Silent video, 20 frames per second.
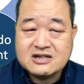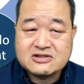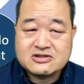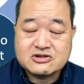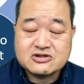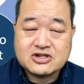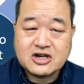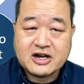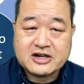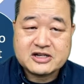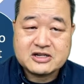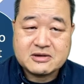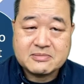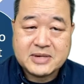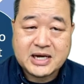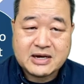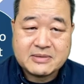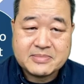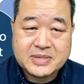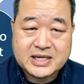They're talking
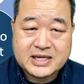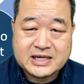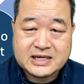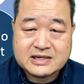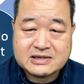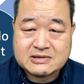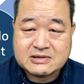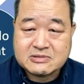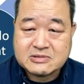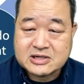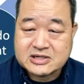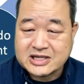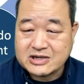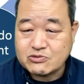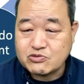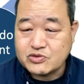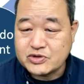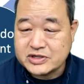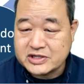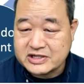about pain, or are they
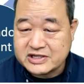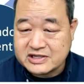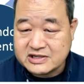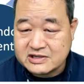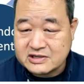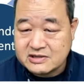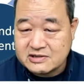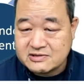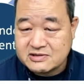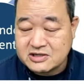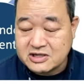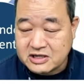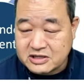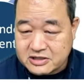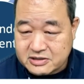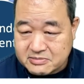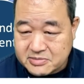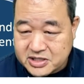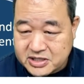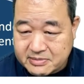really
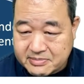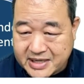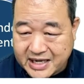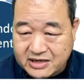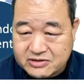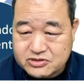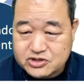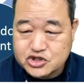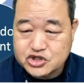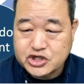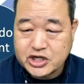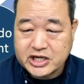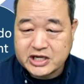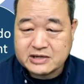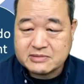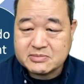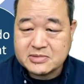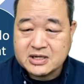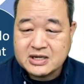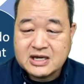telling me about
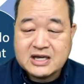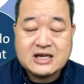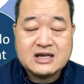shame?